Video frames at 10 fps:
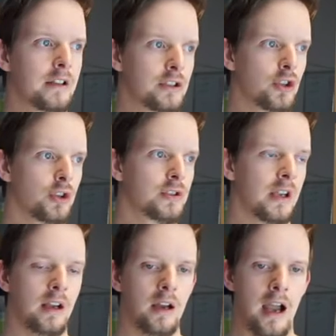
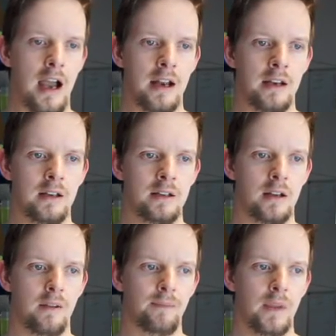disgusting. And
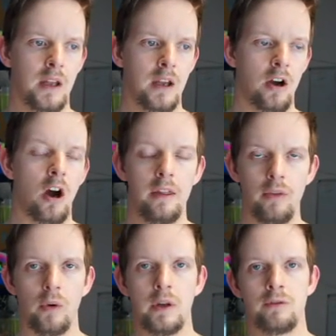I
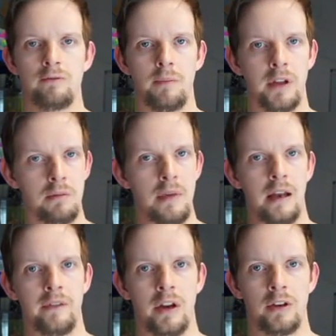thought it was from the
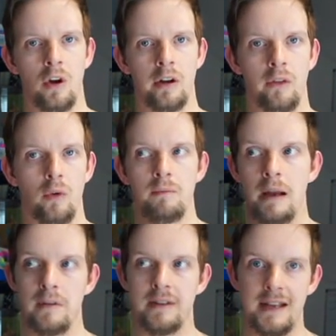chameleon that had died. I thought
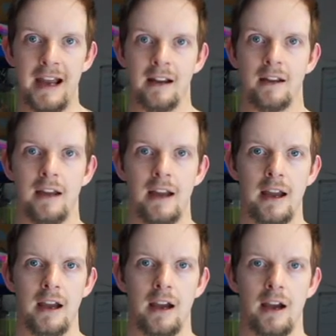maybe the tank
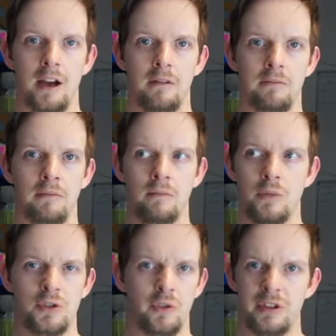
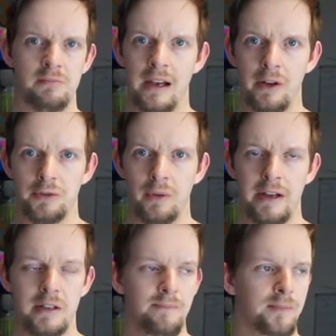was sort of smelling us on
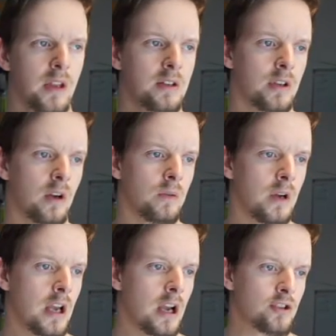that. So,
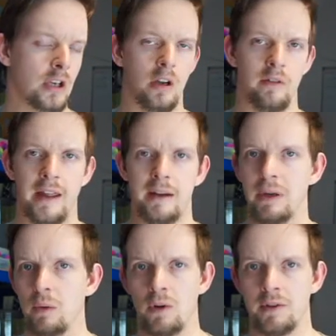checked over that,
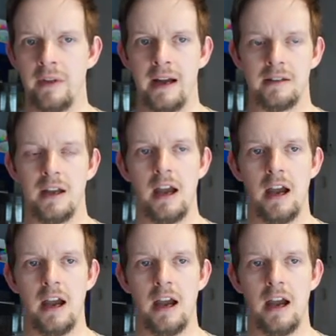but it wasn't that.